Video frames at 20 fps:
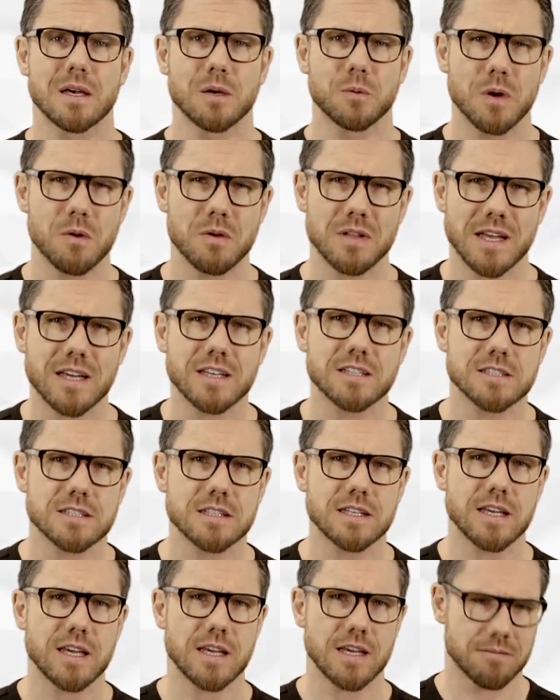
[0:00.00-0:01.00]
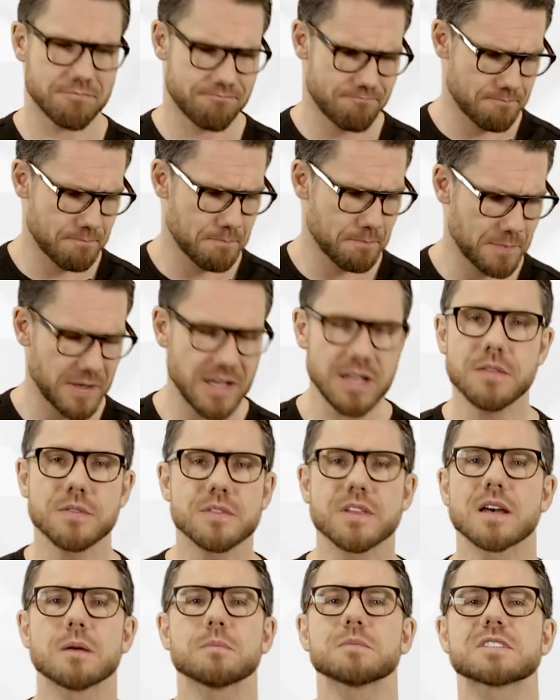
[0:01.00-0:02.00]
we will actually pin
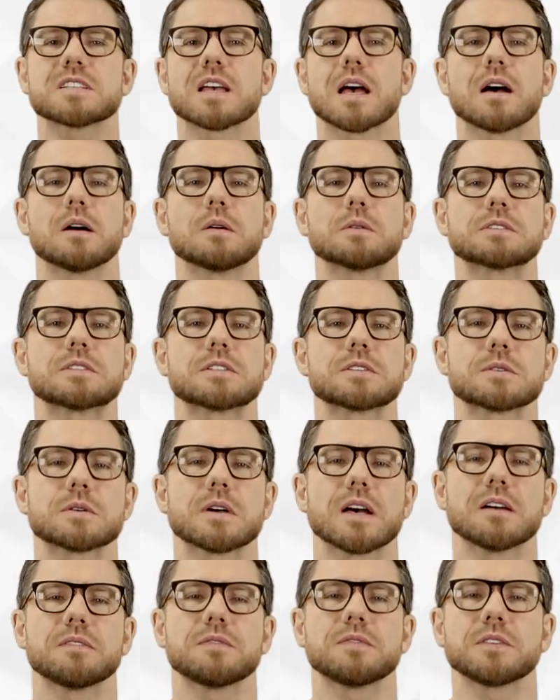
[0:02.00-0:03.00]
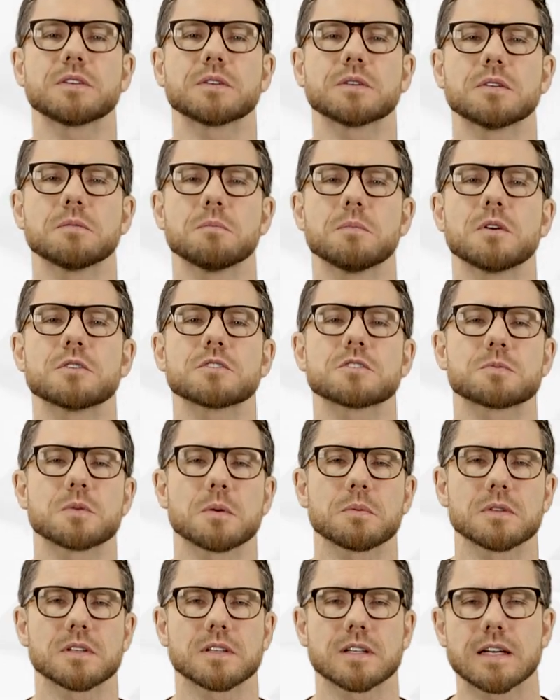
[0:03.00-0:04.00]
them down to a few most
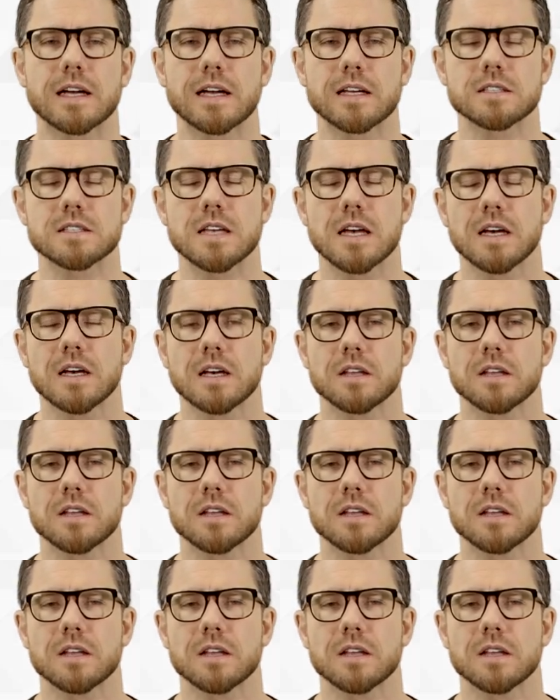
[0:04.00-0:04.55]
popular kinds.